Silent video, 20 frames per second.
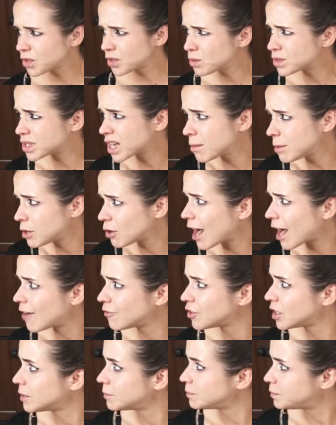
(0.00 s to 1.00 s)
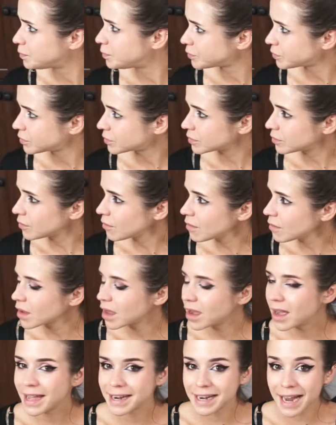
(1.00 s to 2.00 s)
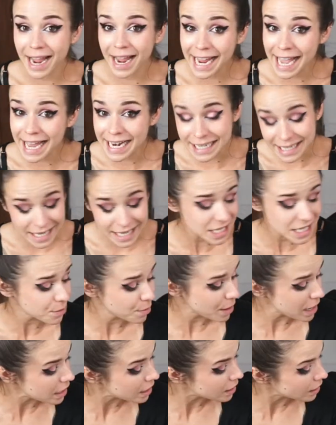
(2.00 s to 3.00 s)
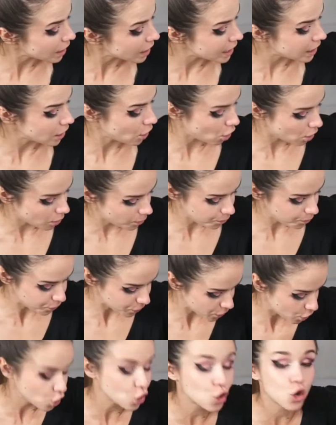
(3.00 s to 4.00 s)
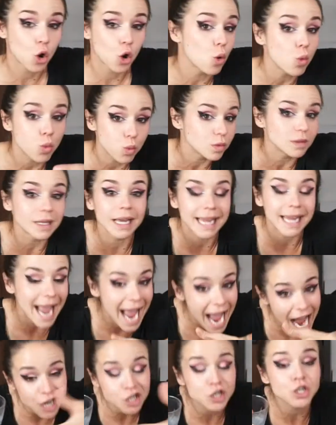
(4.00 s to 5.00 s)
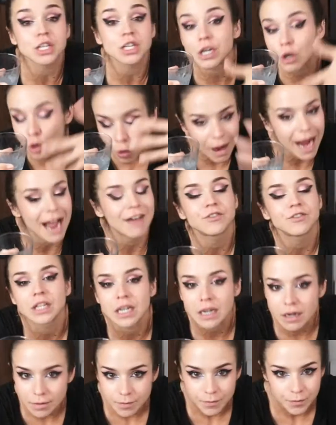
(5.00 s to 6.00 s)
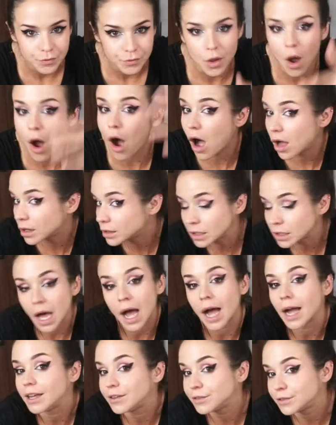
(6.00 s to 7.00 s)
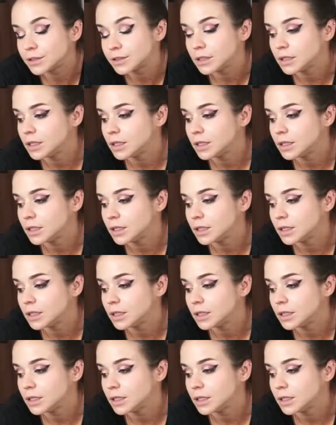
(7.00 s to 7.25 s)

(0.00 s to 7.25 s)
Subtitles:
It was going to be crafting. And I had anticipated like actually crafting on live.